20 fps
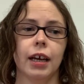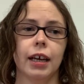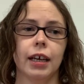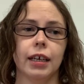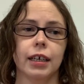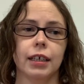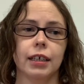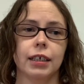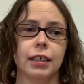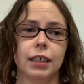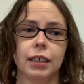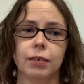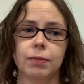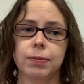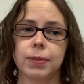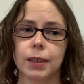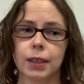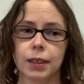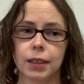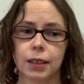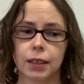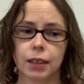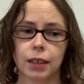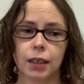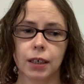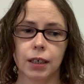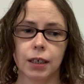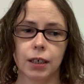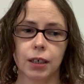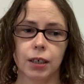And
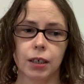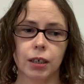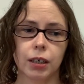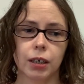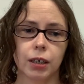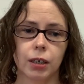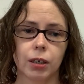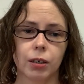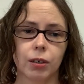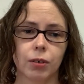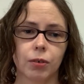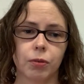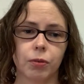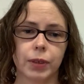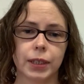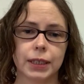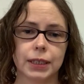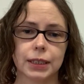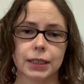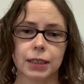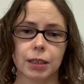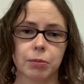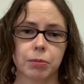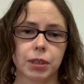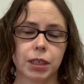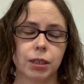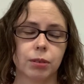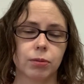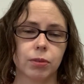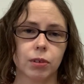even when
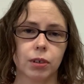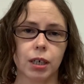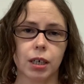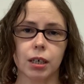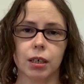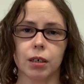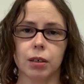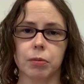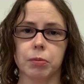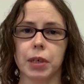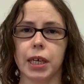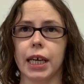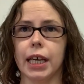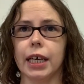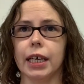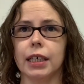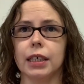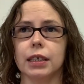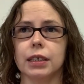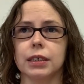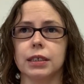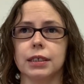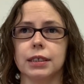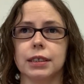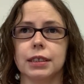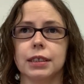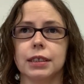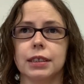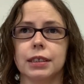somebody will come and